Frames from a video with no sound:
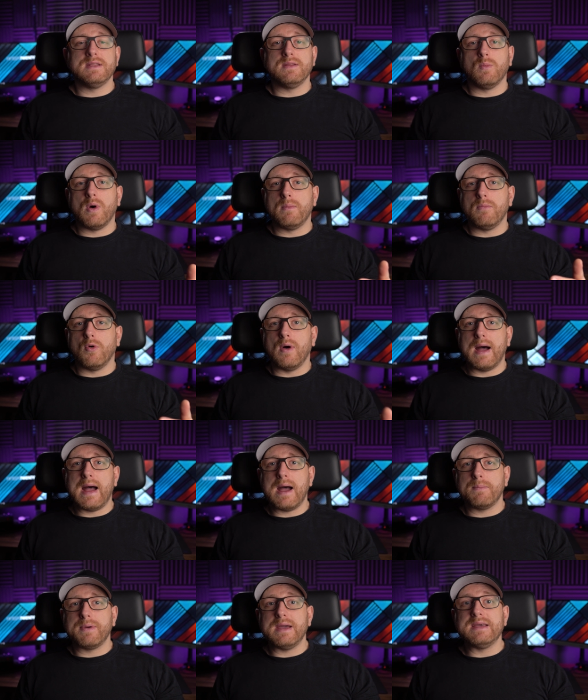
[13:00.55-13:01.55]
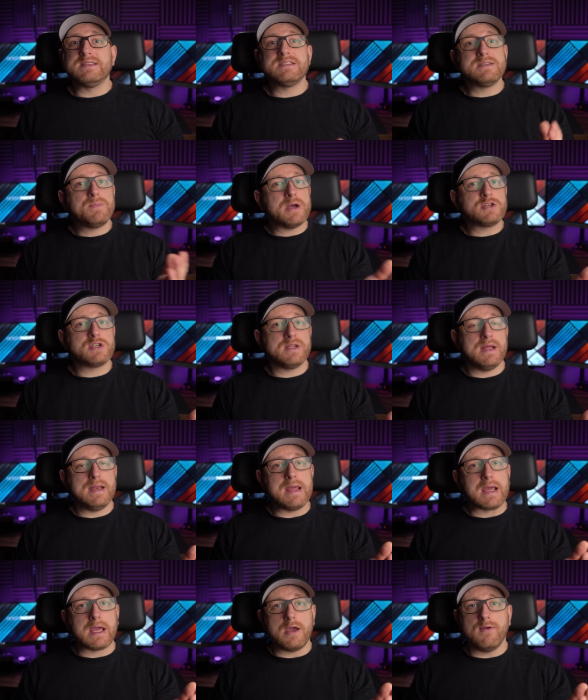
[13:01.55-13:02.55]
in the 1More app, especially an
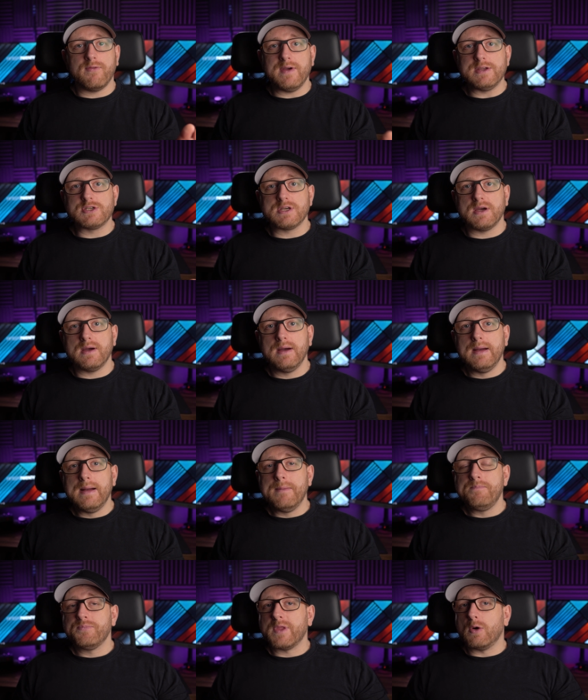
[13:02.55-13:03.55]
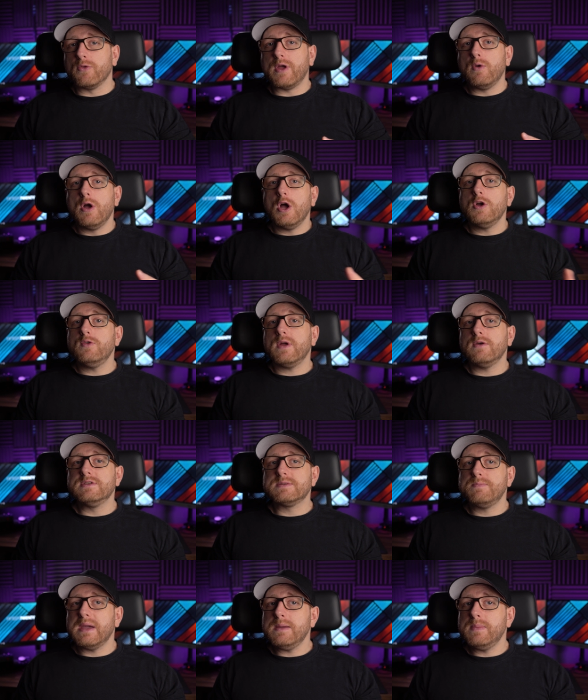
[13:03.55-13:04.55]
EQ feature. Although, who
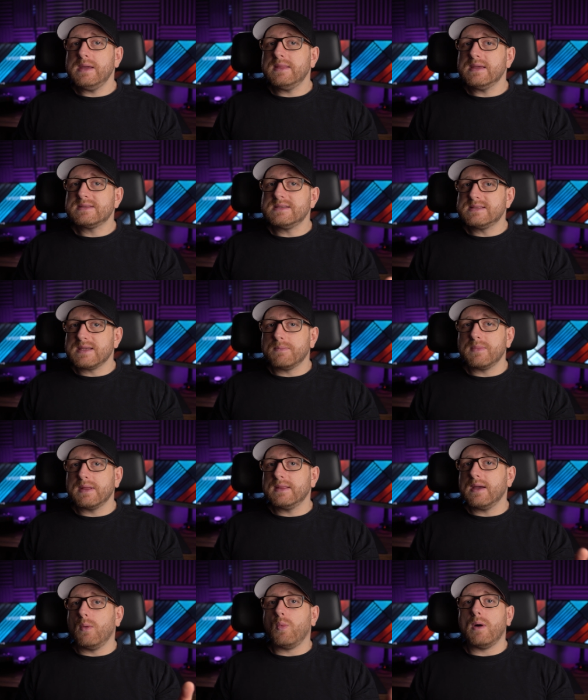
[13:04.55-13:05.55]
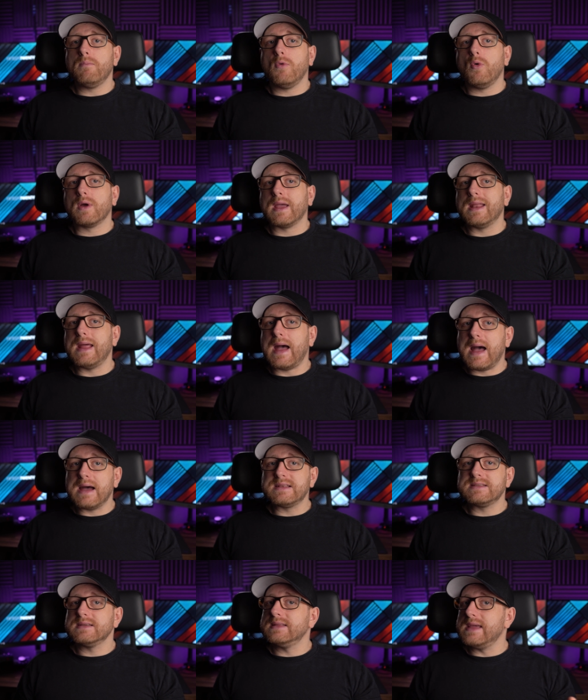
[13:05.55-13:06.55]
knows, maybe this is something that 1More can
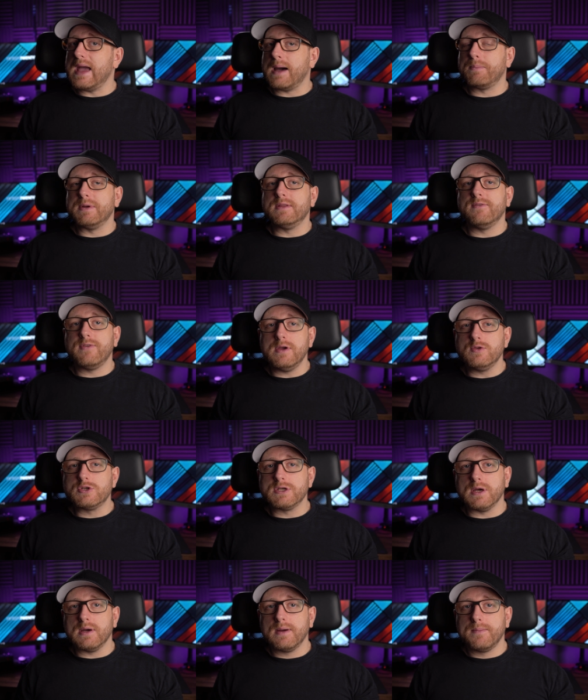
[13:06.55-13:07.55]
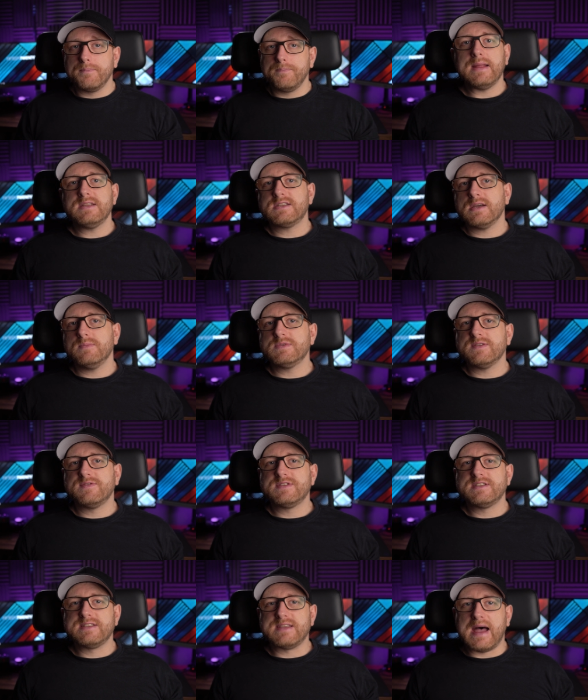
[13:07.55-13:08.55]
add to the app in the future. And in terms of
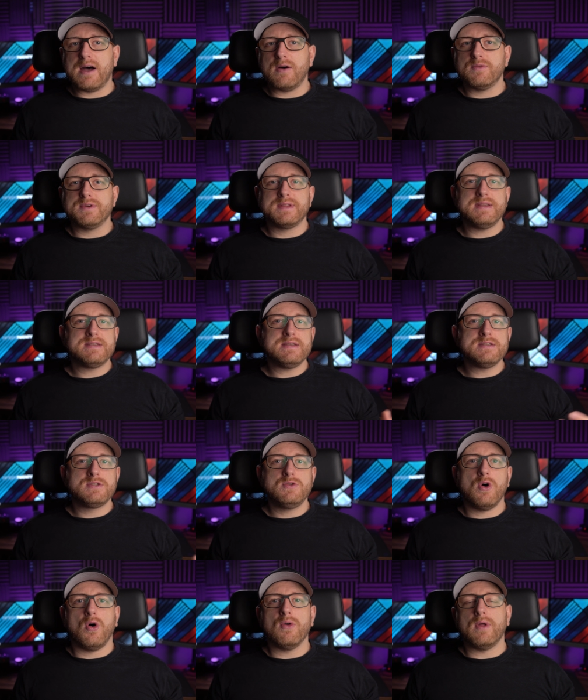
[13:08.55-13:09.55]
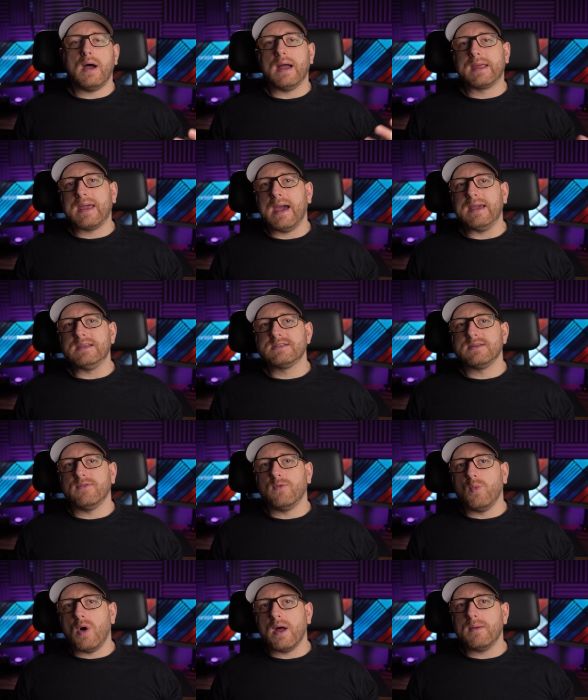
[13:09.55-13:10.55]
sound, this is not a case
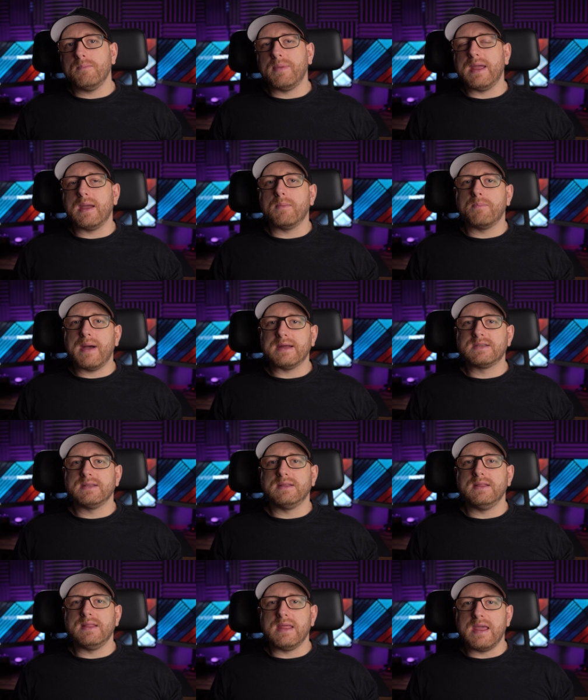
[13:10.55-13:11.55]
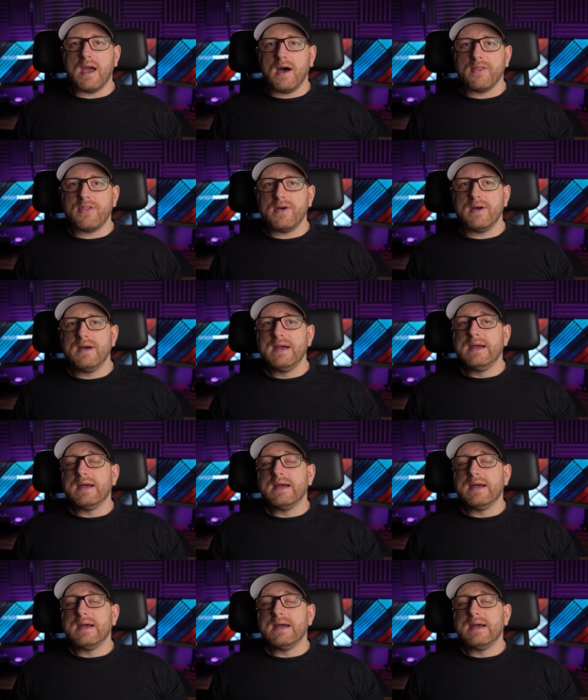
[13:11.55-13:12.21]
of one being better than the other,